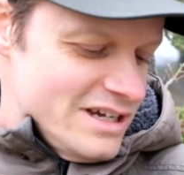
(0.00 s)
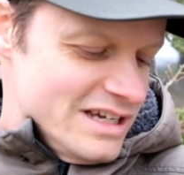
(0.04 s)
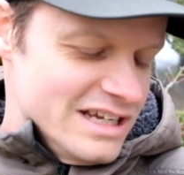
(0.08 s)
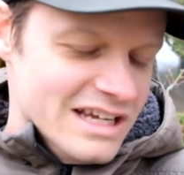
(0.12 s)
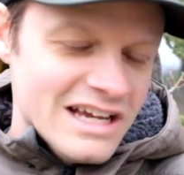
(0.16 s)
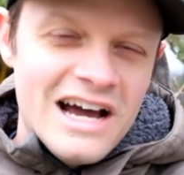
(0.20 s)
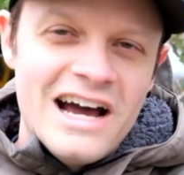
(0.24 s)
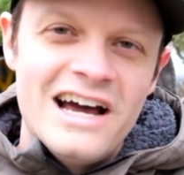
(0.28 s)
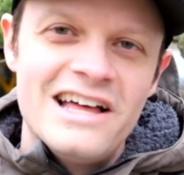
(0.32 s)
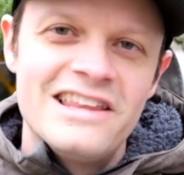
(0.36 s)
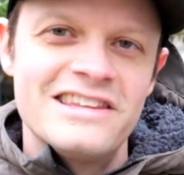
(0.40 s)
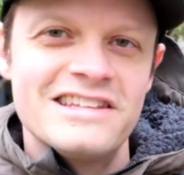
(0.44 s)
I
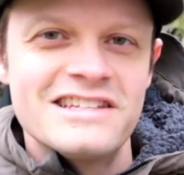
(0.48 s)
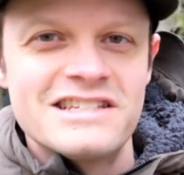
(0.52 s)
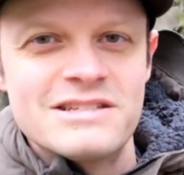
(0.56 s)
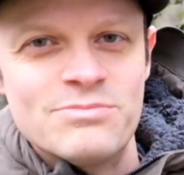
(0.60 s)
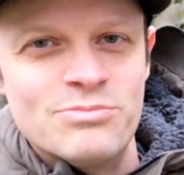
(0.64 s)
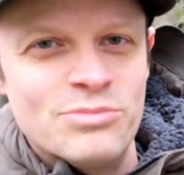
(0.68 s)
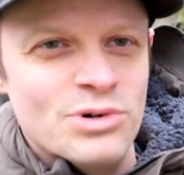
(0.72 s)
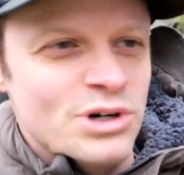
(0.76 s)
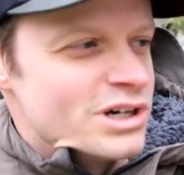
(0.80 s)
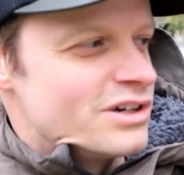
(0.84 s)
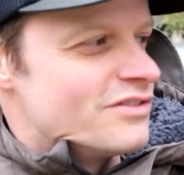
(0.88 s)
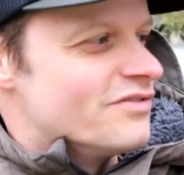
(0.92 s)
got this
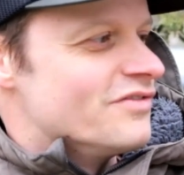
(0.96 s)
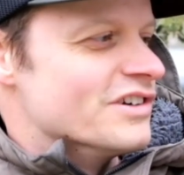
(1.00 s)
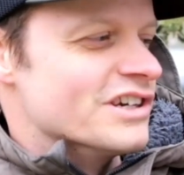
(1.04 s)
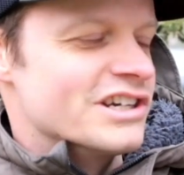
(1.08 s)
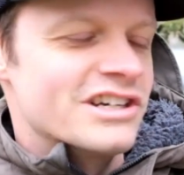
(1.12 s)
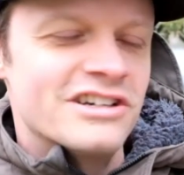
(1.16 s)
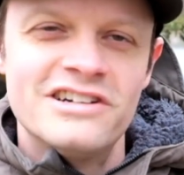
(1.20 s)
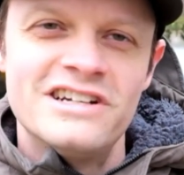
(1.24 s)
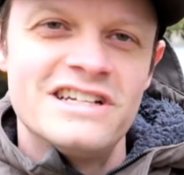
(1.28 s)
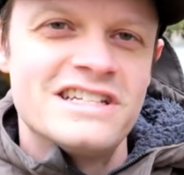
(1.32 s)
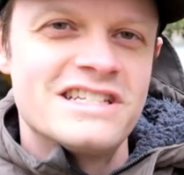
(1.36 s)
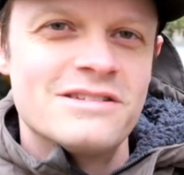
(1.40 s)
book for
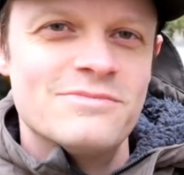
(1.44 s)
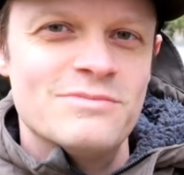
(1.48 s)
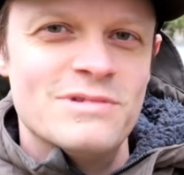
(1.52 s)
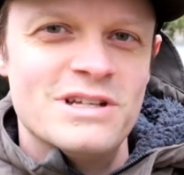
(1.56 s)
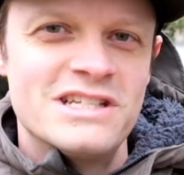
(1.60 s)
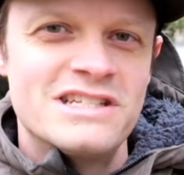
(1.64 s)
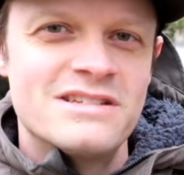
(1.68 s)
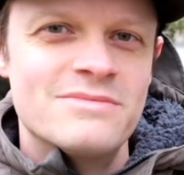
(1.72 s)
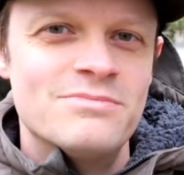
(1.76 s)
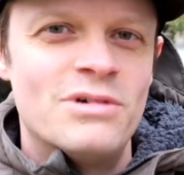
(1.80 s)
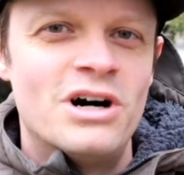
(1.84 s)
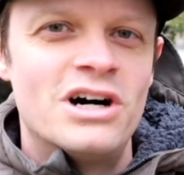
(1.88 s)

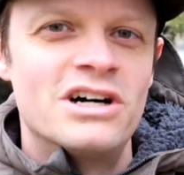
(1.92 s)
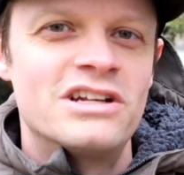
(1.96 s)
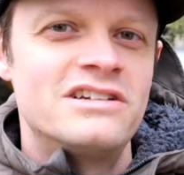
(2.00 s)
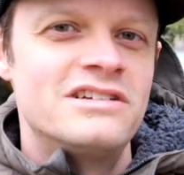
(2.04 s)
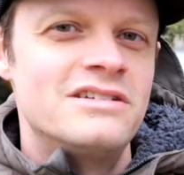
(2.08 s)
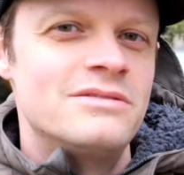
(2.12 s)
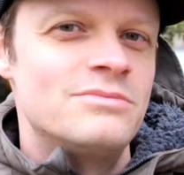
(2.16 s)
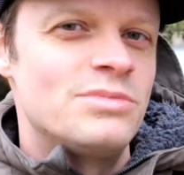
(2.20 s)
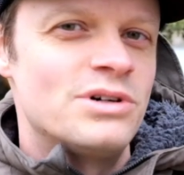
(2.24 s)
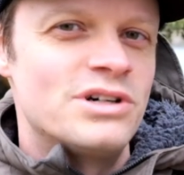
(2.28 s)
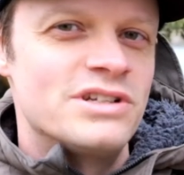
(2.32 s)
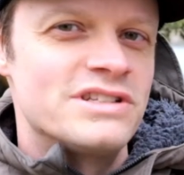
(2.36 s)
Christmas,
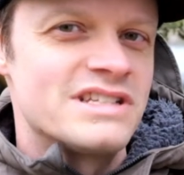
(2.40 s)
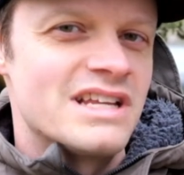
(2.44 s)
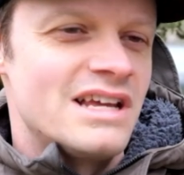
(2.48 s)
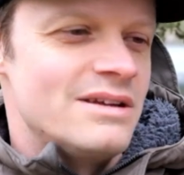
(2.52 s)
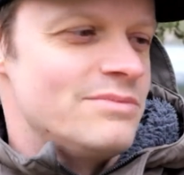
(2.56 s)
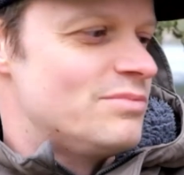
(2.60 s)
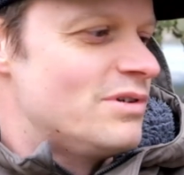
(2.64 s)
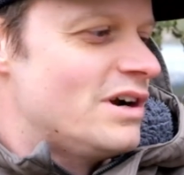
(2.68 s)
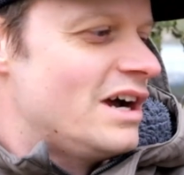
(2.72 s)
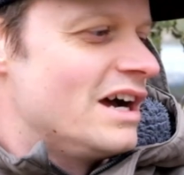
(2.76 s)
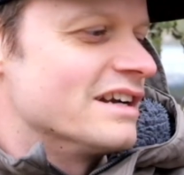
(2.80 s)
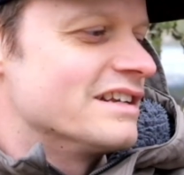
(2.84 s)
Modern
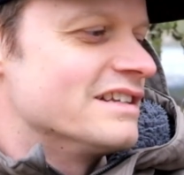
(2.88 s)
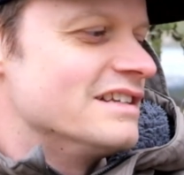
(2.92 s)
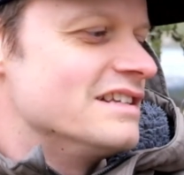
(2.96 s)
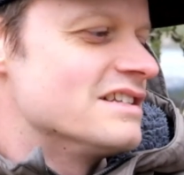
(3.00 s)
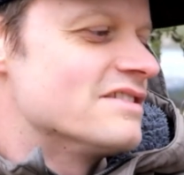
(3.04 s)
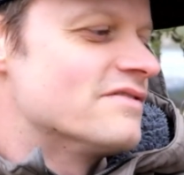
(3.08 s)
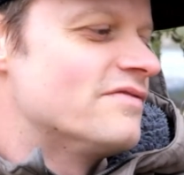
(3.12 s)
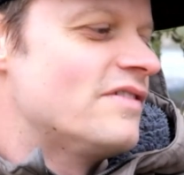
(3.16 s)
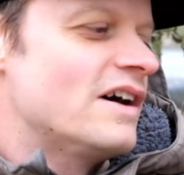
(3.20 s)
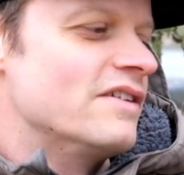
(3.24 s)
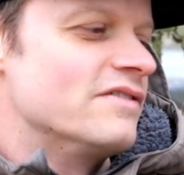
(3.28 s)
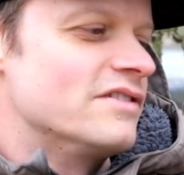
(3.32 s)
Bonsai
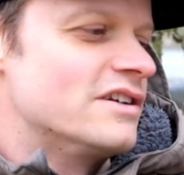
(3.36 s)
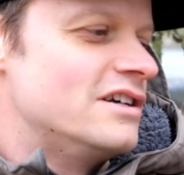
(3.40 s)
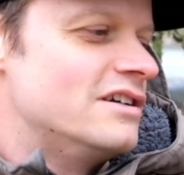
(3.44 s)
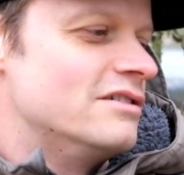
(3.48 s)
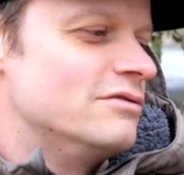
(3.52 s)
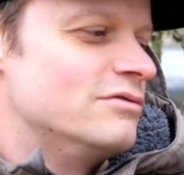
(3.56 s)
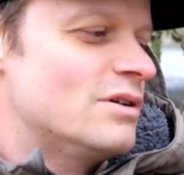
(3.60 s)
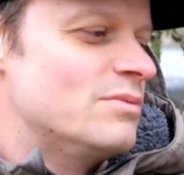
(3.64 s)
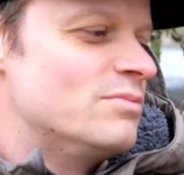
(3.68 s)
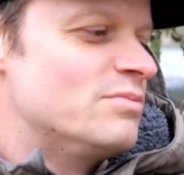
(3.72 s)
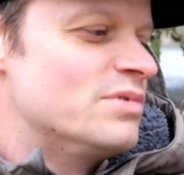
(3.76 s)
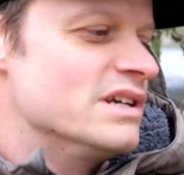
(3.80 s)
Practice,
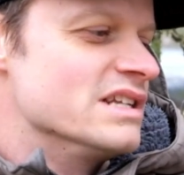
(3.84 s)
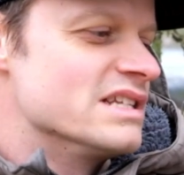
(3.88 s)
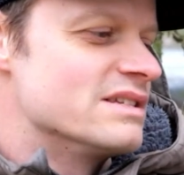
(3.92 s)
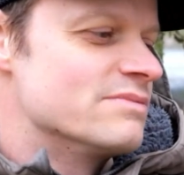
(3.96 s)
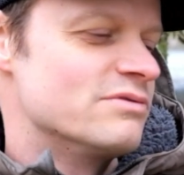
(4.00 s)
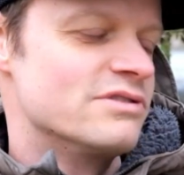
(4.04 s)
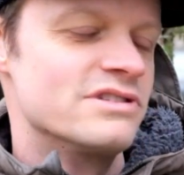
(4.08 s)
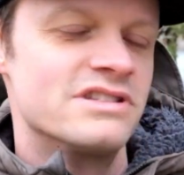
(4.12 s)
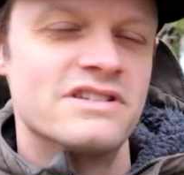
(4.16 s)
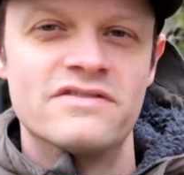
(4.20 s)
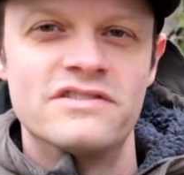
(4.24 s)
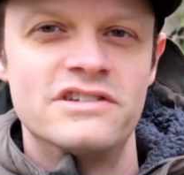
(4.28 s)
501
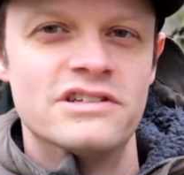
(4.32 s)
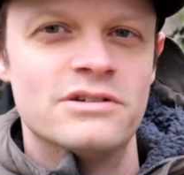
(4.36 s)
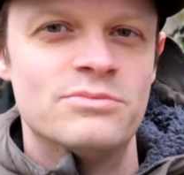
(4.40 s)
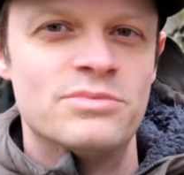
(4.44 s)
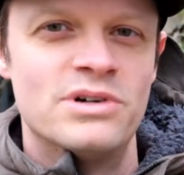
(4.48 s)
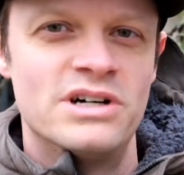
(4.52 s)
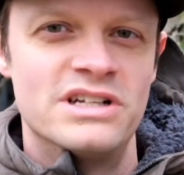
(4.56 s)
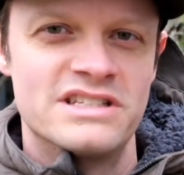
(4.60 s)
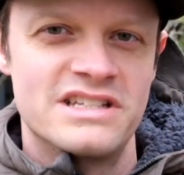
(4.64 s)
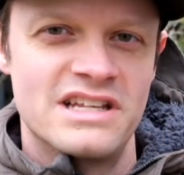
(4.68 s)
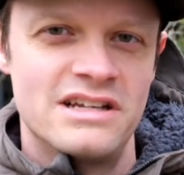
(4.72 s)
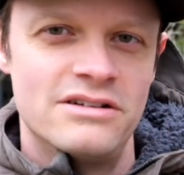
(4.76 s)
Principles of Good
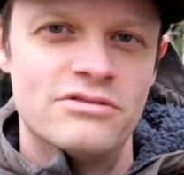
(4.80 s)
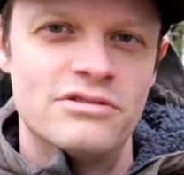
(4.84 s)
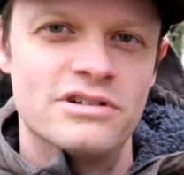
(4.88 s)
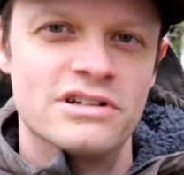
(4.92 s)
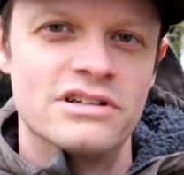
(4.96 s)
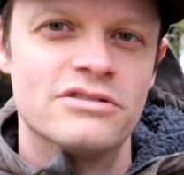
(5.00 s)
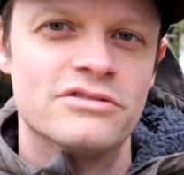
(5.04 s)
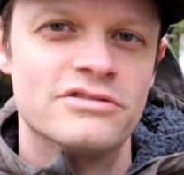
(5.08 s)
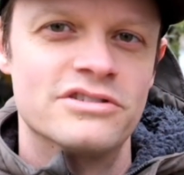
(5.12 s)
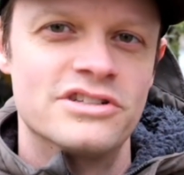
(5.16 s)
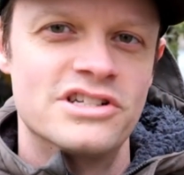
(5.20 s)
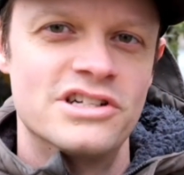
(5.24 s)
Bonsai
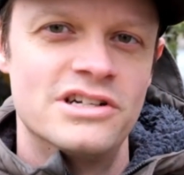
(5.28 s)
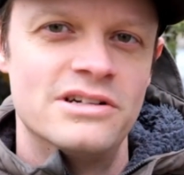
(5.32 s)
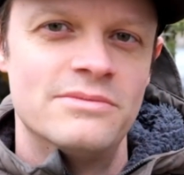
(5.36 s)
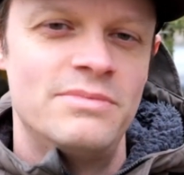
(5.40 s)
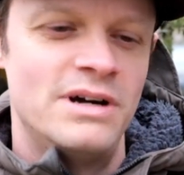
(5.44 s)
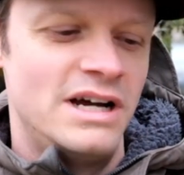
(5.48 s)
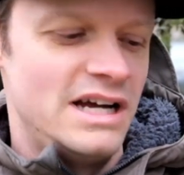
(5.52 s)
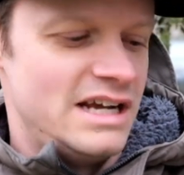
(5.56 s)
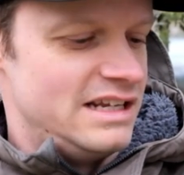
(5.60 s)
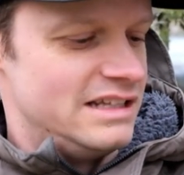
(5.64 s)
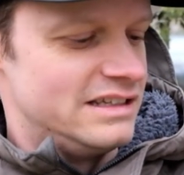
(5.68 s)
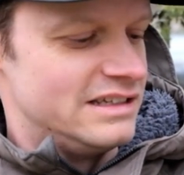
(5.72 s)
Horticulture
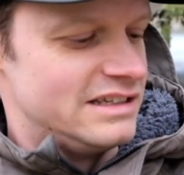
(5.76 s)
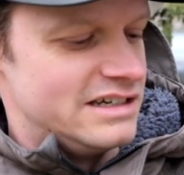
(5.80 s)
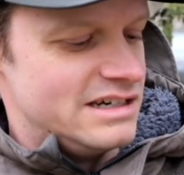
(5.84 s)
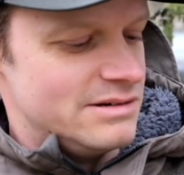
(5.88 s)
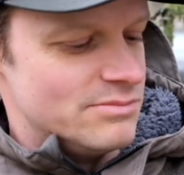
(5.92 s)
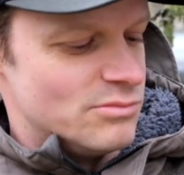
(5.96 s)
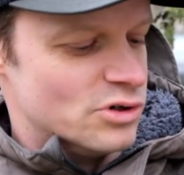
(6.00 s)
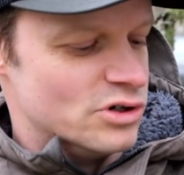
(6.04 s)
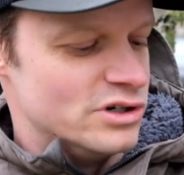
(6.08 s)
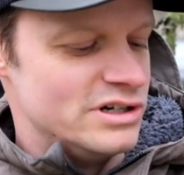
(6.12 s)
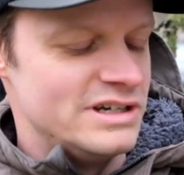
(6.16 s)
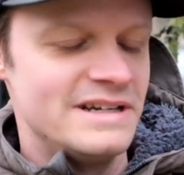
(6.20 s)
by
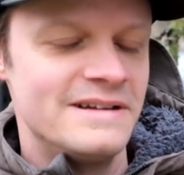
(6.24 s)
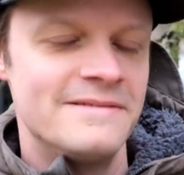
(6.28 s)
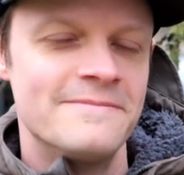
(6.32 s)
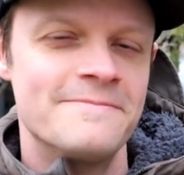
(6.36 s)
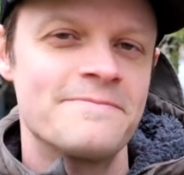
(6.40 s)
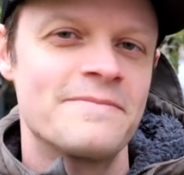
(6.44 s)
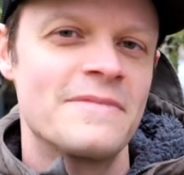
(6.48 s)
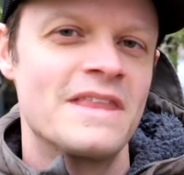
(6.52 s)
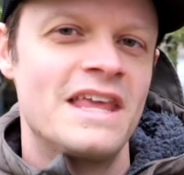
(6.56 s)
Larry Morton.